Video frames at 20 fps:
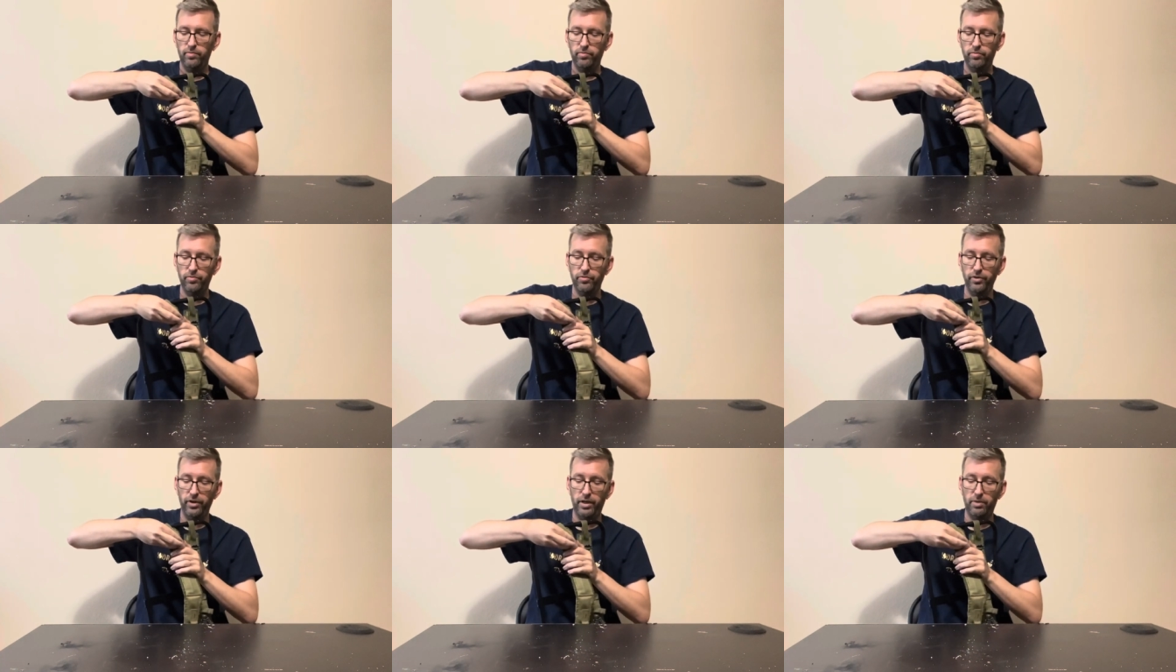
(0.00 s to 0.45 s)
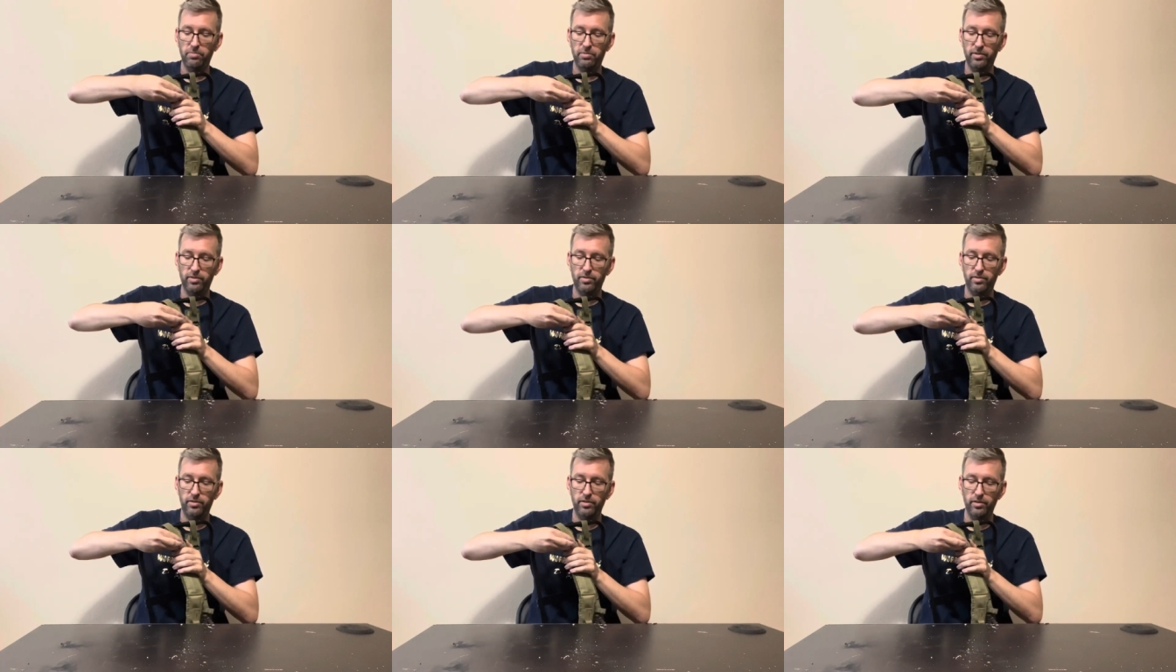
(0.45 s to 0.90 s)
frame
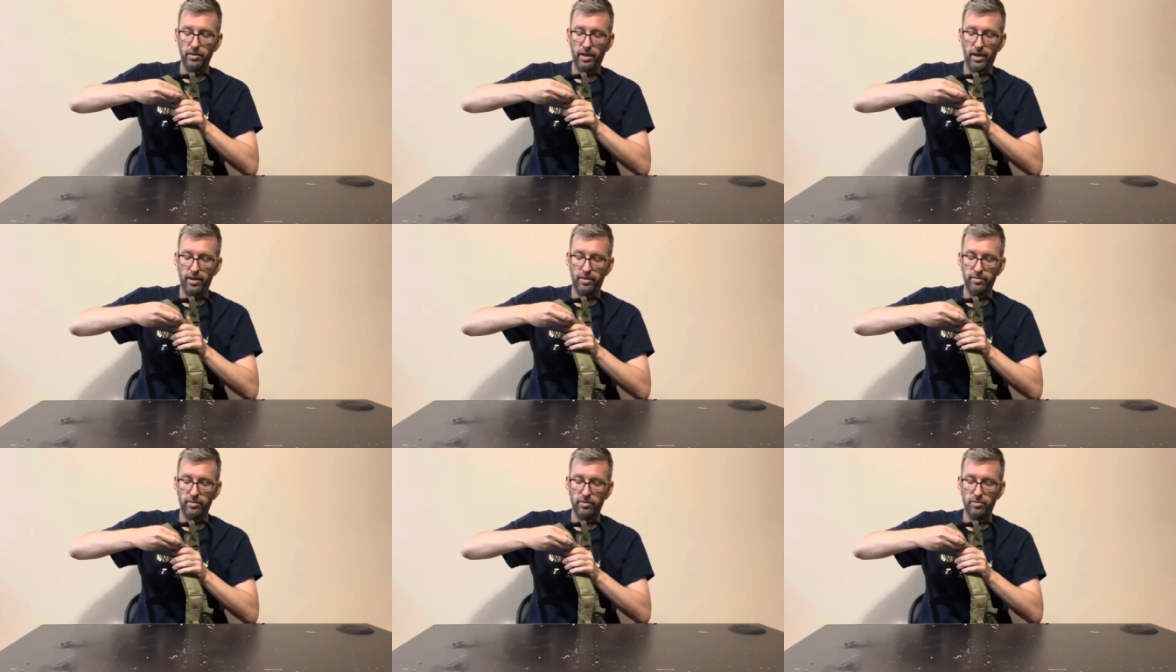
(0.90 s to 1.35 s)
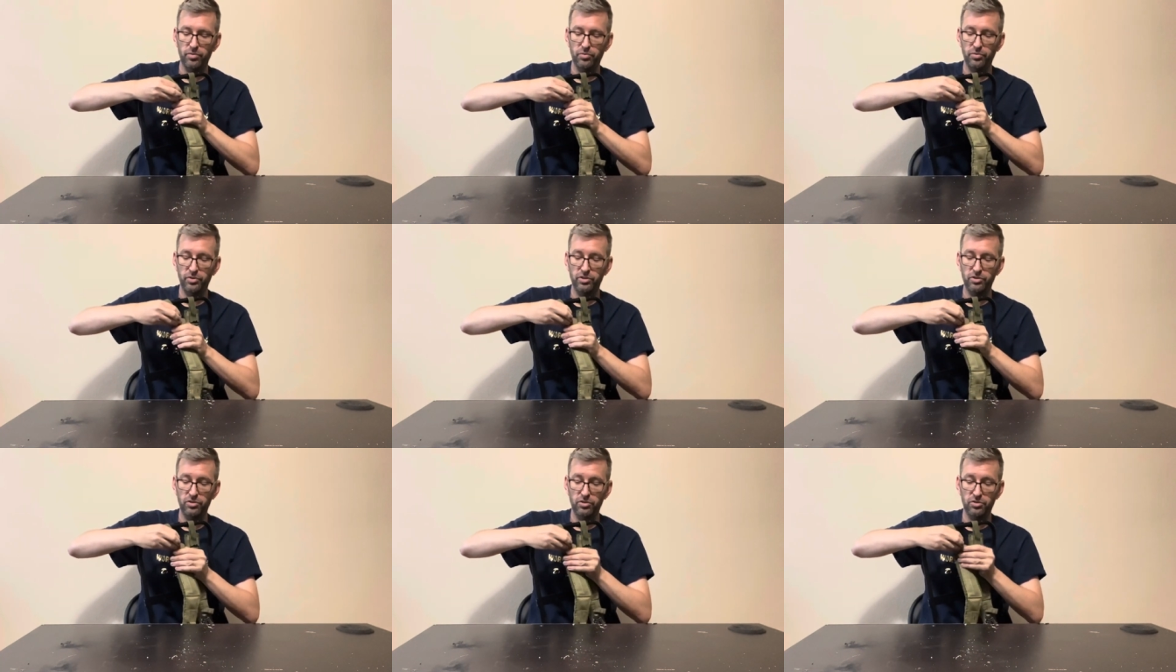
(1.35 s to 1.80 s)
that still has its
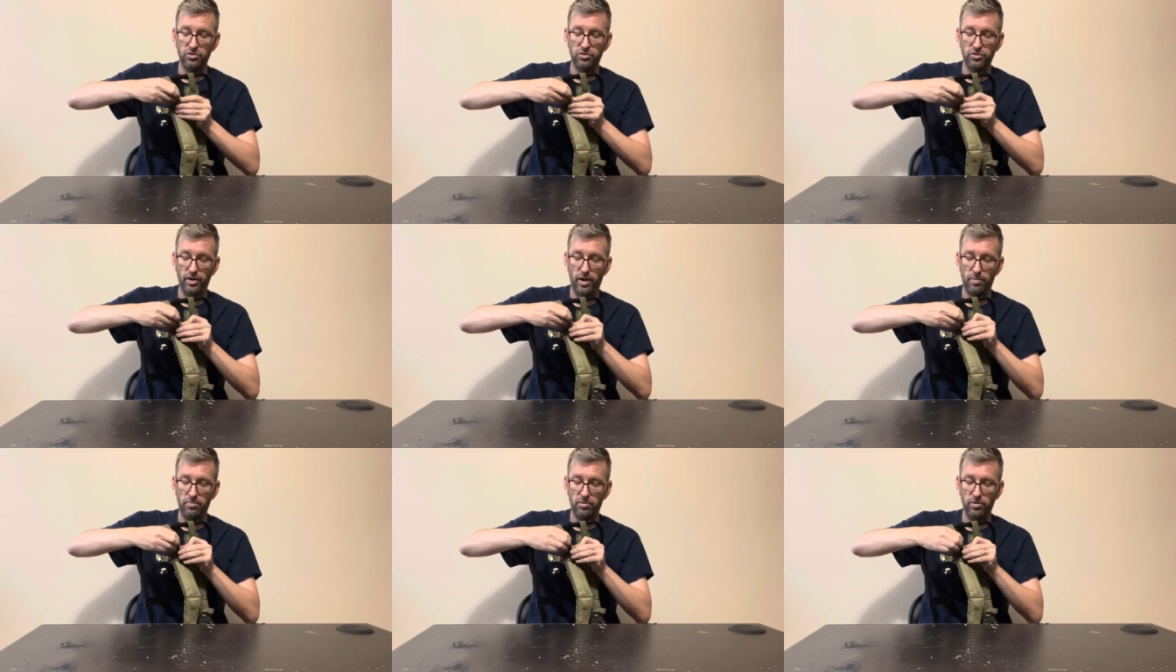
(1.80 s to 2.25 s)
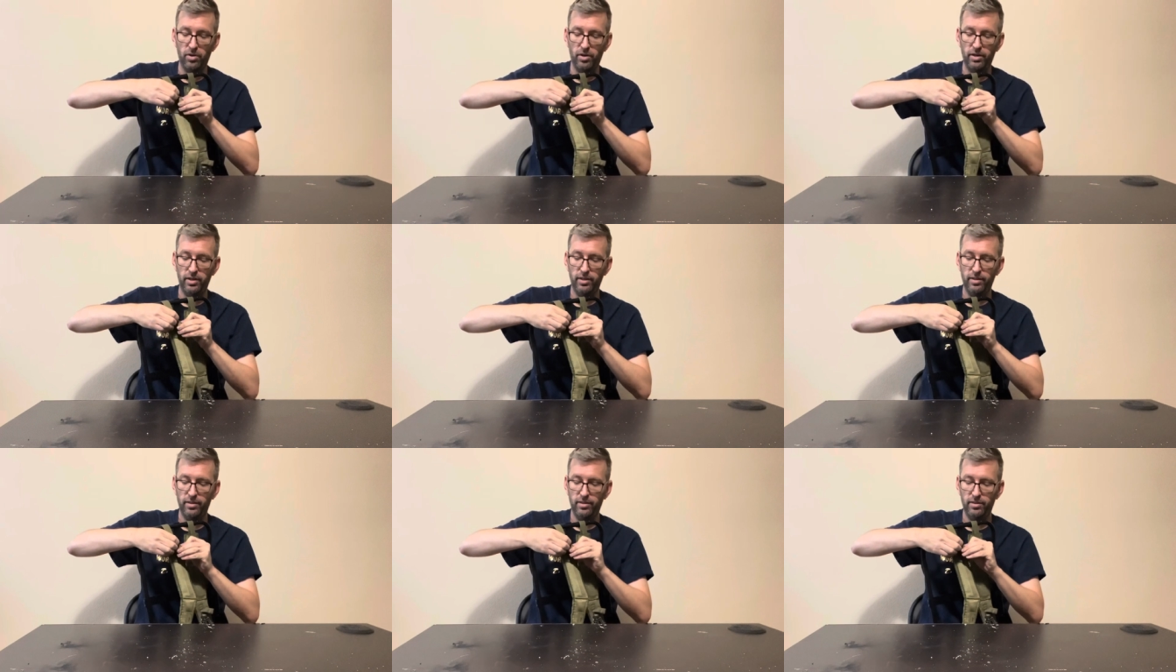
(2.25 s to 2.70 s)
original straps
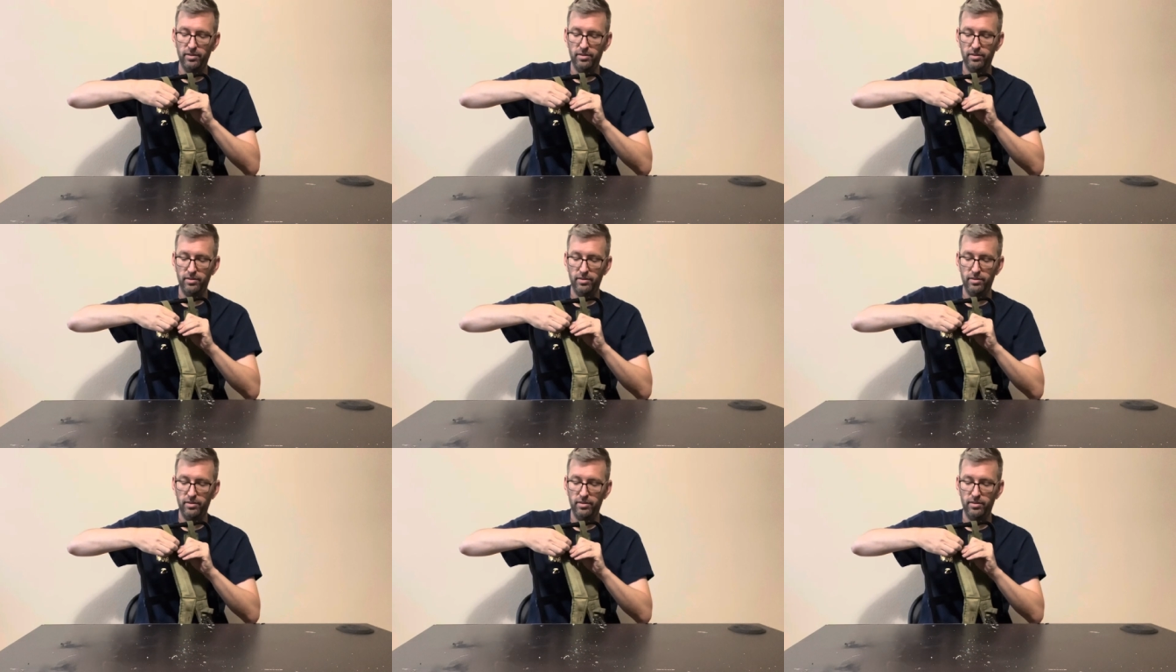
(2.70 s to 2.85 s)
on it.